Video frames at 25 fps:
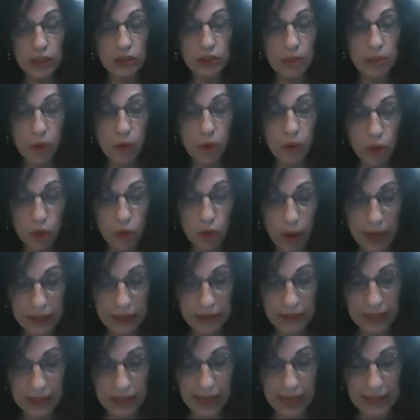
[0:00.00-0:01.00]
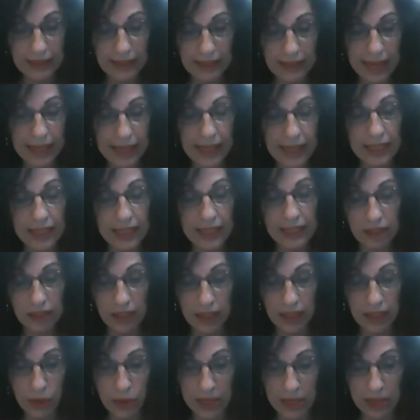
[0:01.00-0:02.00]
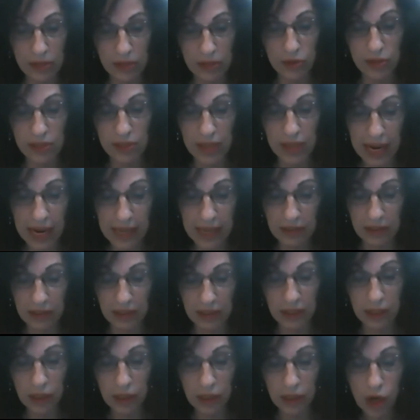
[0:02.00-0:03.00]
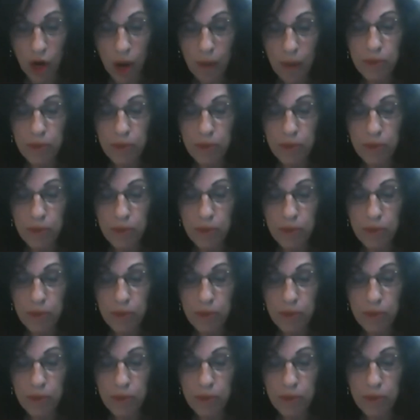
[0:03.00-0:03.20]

in a democratic and egalitarian society,